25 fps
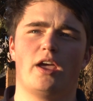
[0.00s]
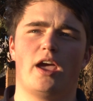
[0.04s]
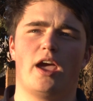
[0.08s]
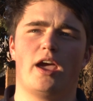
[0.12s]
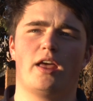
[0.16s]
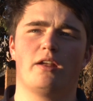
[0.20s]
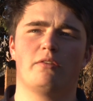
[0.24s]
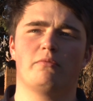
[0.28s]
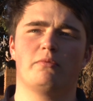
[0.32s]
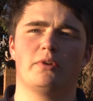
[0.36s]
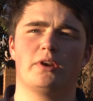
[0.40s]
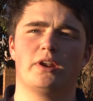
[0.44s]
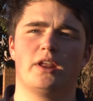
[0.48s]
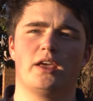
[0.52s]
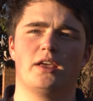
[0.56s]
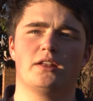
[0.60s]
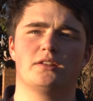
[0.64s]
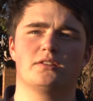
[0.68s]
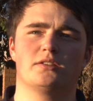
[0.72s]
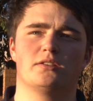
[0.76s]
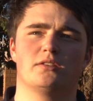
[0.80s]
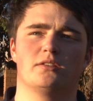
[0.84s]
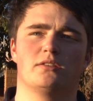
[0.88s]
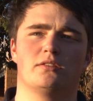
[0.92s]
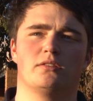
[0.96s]
and we
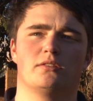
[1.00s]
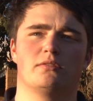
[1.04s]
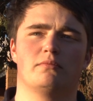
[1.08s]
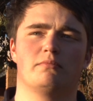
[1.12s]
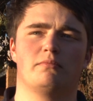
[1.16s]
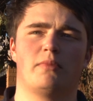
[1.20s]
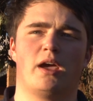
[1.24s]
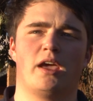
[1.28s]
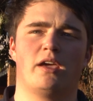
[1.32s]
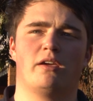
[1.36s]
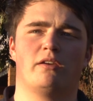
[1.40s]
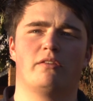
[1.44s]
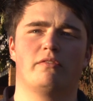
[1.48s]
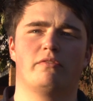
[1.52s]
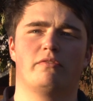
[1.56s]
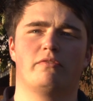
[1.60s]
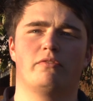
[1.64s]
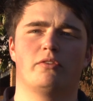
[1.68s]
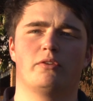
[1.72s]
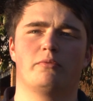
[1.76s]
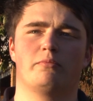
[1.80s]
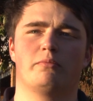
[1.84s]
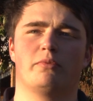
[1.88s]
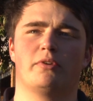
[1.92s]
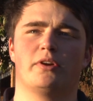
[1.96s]
need to make
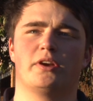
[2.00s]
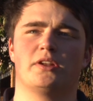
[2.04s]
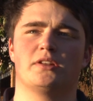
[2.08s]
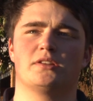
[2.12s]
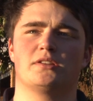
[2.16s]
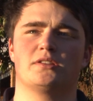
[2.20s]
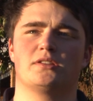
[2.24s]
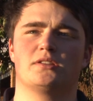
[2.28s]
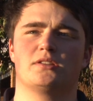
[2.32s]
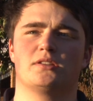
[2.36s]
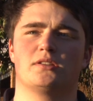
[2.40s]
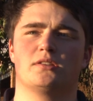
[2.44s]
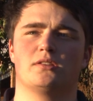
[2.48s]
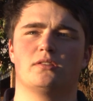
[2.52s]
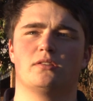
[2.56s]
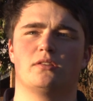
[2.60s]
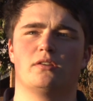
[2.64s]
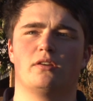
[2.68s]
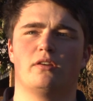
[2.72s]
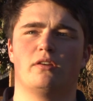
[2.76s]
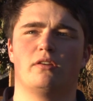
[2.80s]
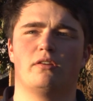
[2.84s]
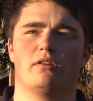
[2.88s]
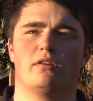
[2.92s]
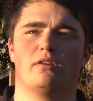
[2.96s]
footprints
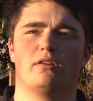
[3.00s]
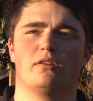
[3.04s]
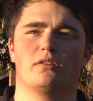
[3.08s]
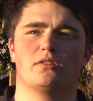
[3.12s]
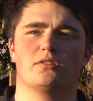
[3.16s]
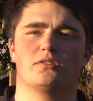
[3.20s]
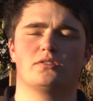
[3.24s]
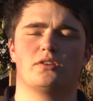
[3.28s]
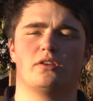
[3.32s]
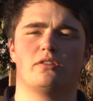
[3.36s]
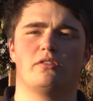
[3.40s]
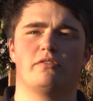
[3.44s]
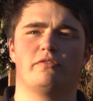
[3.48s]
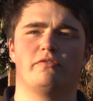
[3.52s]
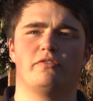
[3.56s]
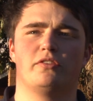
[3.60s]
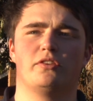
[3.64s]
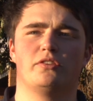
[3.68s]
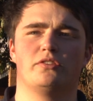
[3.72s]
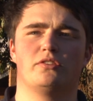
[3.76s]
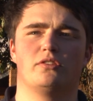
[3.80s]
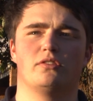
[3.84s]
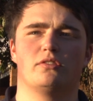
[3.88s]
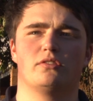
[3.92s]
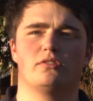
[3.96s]
so
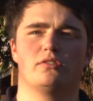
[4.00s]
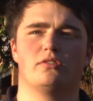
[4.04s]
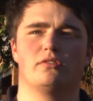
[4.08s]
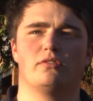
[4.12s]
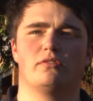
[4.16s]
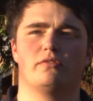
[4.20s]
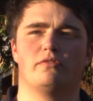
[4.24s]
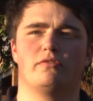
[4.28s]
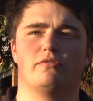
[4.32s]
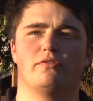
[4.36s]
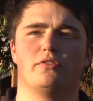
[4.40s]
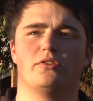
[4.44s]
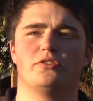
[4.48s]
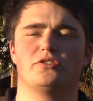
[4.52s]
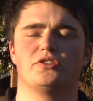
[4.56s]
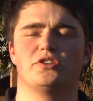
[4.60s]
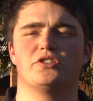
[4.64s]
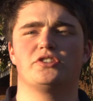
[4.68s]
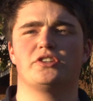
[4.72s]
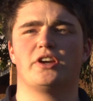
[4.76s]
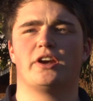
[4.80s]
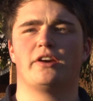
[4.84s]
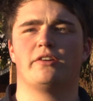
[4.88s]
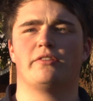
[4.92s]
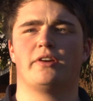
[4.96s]
the future
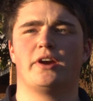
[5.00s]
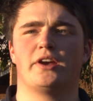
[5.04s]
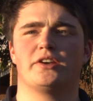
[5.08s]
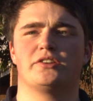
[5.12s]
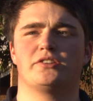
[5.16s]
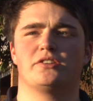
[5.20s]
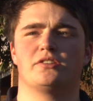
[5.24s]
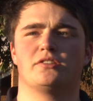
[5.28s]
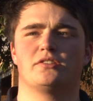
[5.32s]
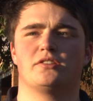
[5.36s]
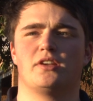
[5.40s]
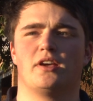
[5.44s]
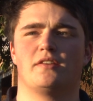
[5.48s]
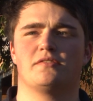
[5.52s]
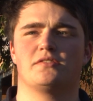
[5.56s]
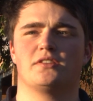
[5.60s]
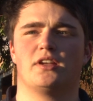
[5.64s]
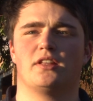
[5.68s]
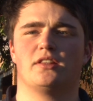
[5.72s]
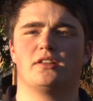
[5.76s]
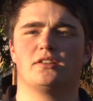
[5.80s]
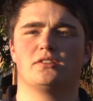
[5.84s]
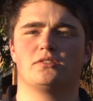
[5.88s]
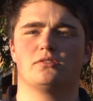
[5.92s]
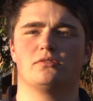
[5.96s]
generations have
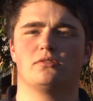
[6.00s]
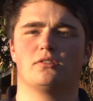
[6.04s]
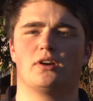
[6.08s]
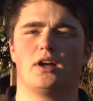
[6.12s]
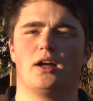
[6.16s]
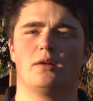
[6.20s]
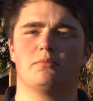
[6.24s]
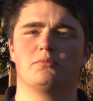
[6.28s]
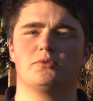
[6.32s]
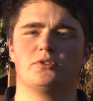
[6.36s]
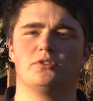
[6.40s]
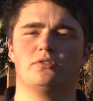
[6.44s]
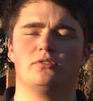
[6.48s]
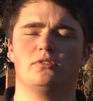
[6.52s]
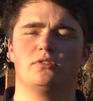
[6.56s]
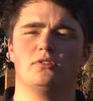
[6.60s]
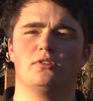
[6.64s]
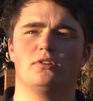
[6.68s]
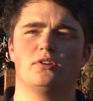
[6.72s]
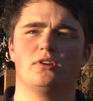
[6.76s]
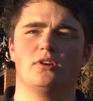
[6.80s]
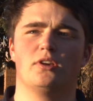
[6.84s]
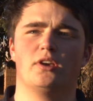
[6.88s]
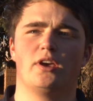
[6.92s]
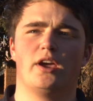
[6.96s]
something to look up to,
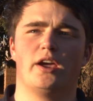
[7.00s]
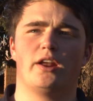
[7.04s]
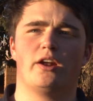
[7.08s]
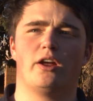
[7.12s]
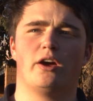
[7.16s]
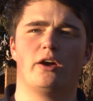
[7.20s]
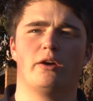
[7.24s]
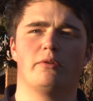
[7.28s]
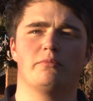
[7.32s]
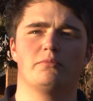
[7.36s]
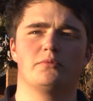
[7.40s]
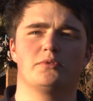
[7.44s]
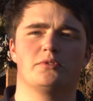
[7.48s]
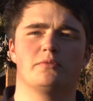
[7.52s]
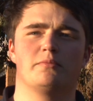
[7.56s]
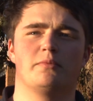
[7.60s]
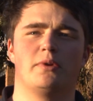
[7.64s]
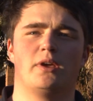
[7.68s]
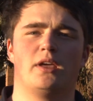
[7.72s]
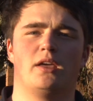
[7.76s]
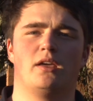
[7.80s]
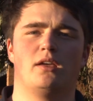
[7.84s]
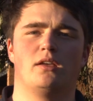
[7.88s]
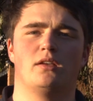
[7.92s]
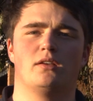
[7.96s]
and I hope to
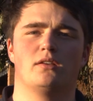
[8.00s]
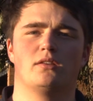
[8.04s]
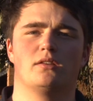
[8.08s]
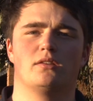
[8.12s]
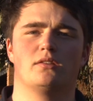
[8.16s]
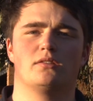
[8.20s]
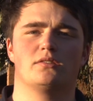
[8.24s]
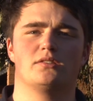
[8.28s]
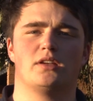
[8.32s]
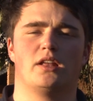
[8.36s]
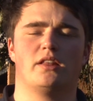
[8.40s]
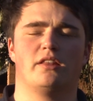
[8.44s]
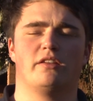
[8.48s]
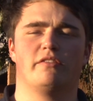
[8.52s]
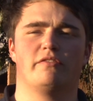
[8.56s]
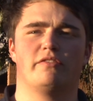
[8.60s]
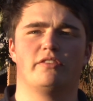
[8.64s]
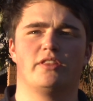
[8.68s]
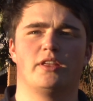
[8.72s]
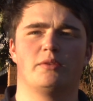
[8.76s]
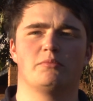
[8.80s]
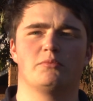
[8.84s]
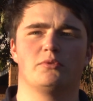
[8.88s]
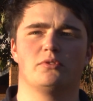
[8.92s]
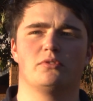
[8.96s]
be something for
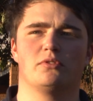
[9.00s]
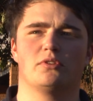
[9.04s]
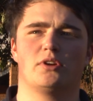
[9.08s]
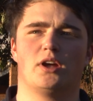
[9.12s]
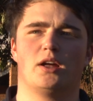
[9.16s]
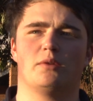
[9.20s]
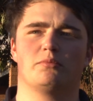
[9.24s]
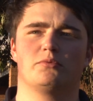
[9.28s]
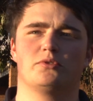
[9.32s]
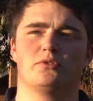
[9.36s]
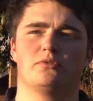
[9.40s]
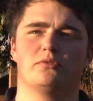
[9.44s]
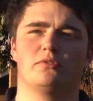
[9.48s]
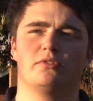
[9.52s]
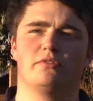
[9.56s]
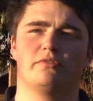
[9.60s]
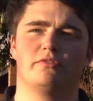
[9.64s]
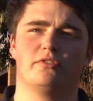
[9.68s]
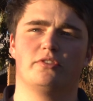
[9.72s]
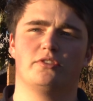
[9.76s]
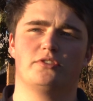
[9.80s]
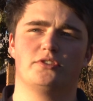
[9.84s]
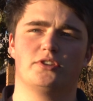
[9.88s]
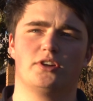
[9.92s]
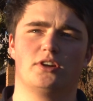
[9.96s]
them to look up to in the
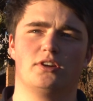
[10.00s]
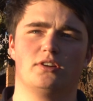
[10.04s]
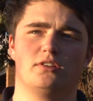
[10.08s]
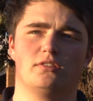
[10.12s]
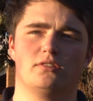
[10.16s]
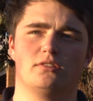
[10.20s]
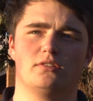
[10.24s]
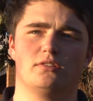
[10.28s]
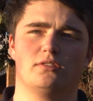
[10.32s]
future.